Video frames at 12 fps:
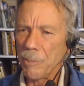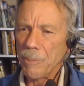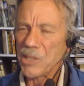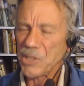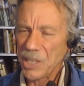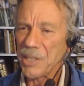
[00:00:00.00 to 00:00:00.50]

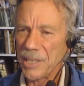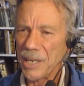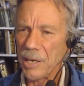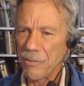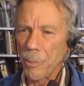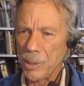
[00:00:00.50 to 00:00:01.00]
best
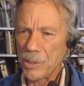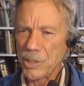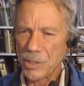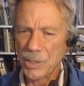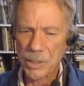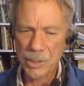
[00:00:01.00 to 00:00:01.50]
indicator for
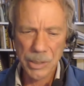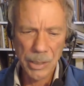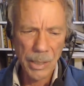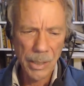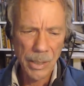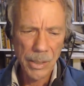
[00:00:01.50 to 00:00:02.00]
resistance.
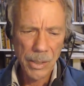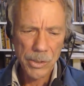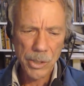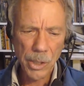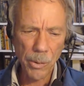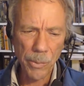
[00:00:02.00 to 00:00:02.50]

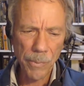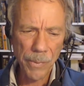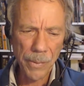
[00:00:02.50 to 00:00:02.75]
So